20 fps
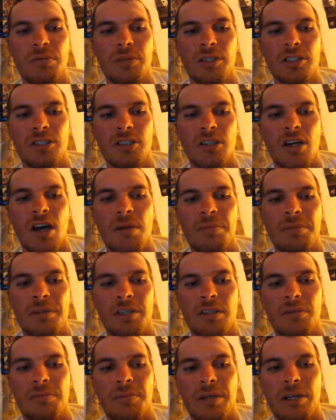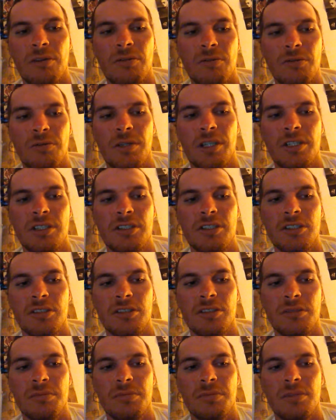much topic about
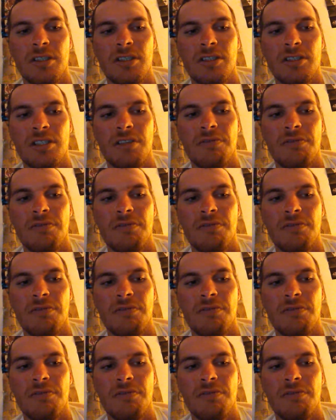racism because